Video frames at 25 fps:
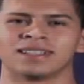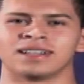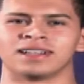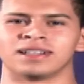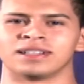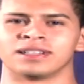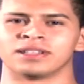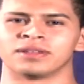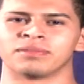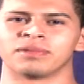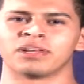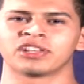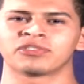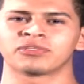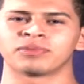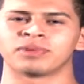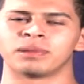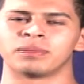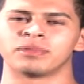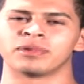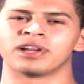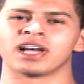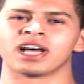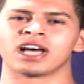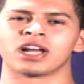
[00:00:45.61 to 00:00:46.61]
The best
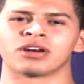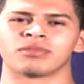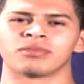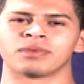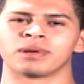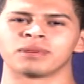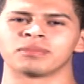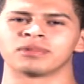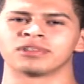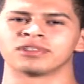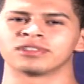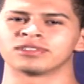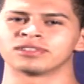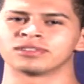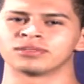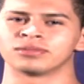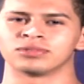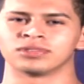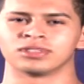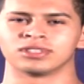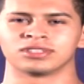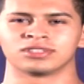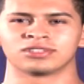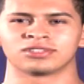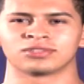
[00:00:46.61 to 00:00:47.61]
memory I had with my mother
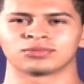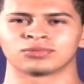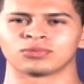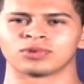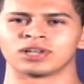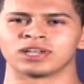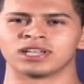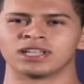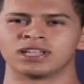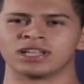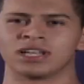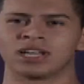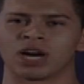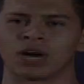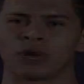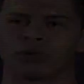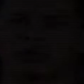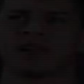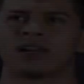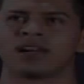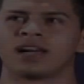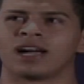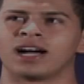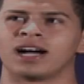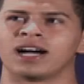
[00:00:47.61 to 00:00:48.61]
was when
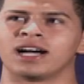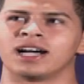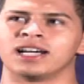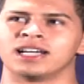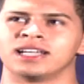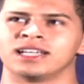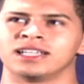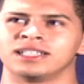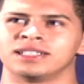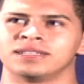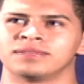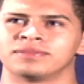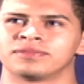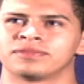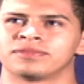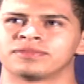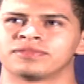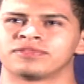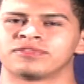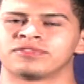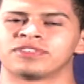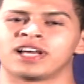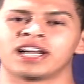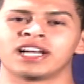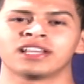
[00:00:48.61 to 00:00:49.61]
I
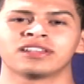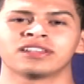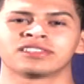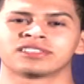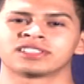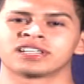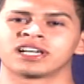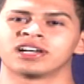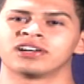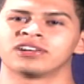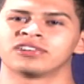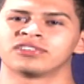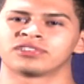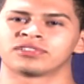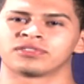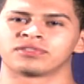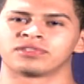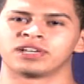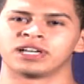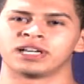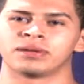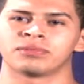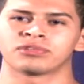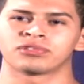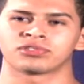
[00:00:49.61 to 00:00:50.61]
flattened the tires of
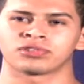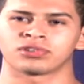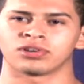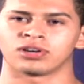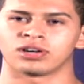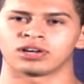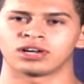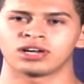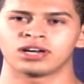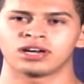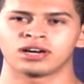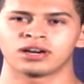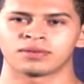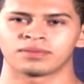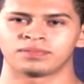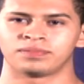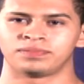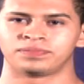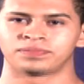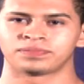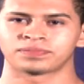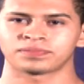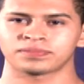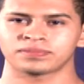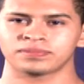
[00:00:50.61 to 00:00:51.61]
our neighbor's car
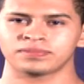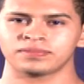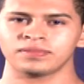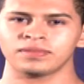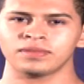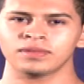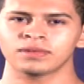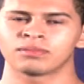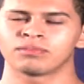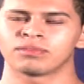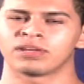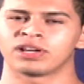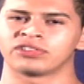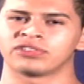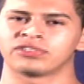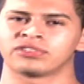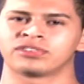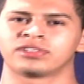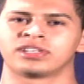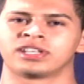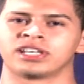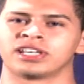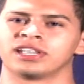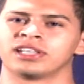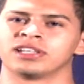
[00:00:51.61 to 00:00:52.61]
by
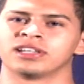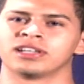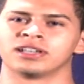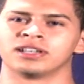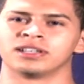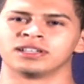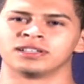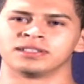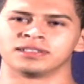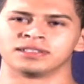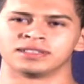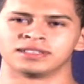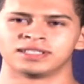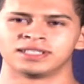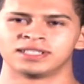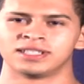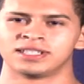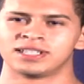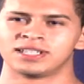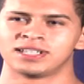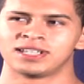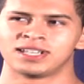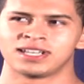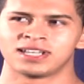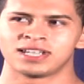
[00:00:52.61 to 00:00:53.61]
sticking a
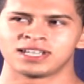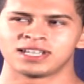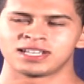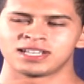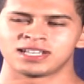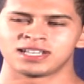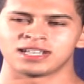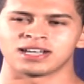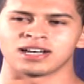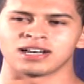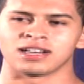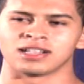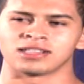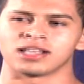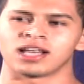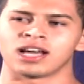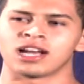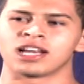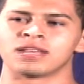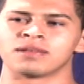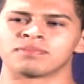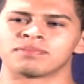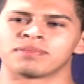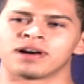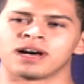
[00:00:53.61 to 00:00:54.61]

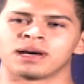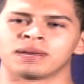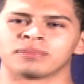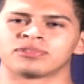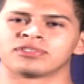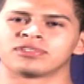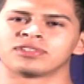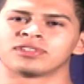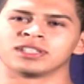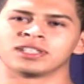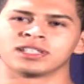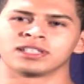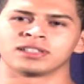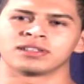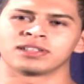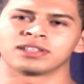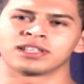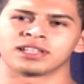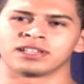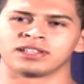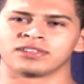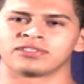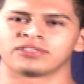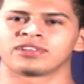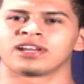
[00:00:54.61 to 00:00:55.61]
lollipop stick
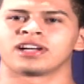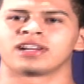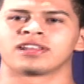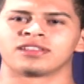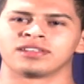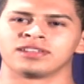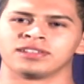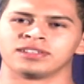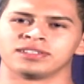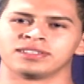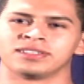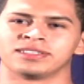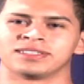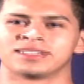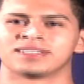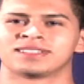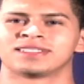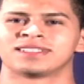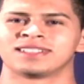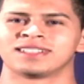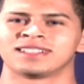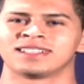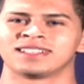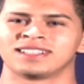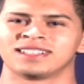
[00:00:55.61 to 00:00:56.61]
inside of the,
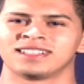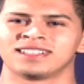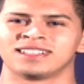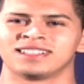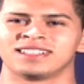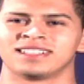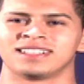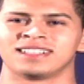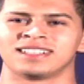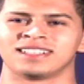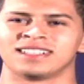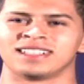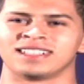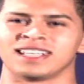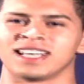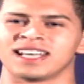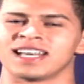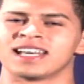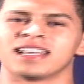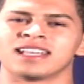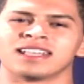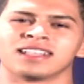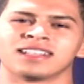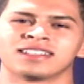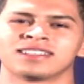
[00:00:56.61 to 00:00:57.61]

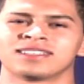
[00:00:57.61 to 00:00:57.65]
yeah.